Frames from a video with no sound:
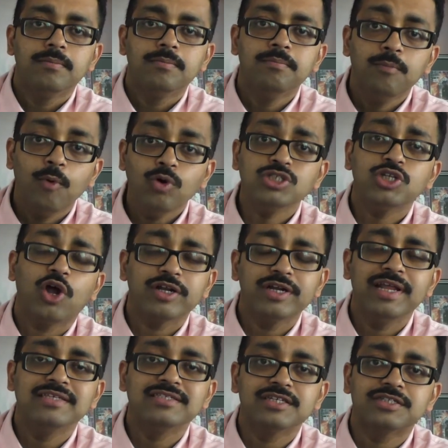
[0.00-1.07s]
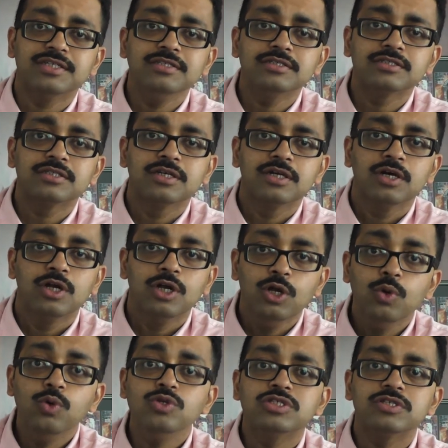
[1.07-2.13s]
Most organizations
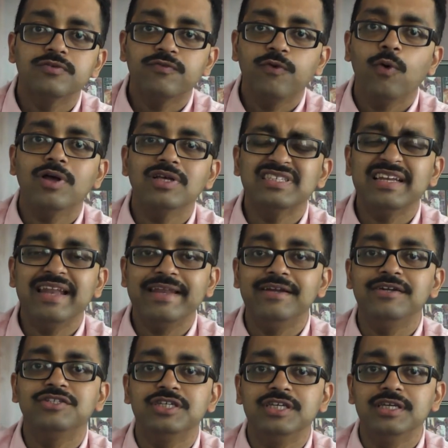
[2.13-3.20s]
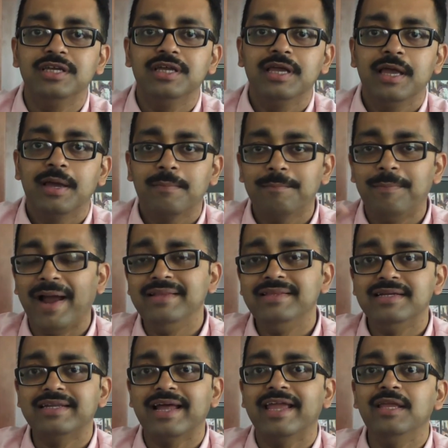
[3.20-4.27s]
lose focus and energy by
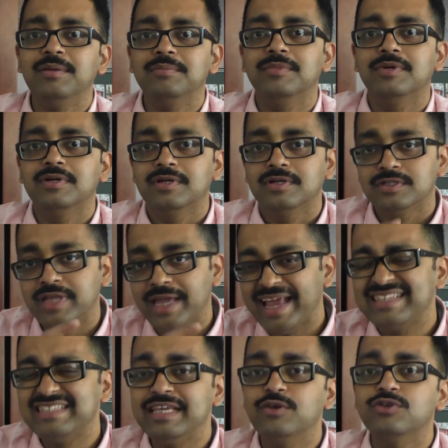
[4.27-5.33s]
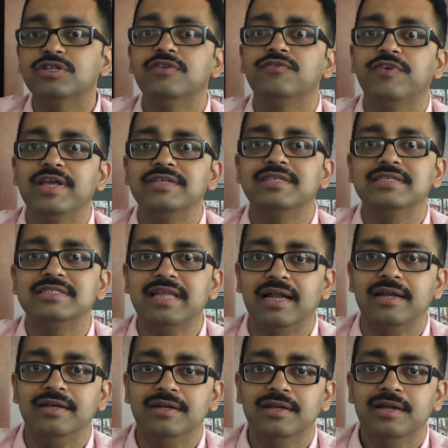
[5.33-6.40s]
the time the execution phase is
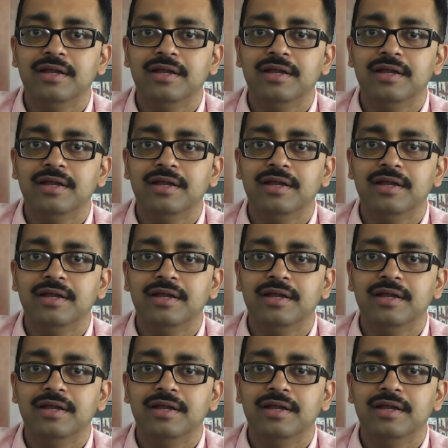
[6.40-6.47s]
done.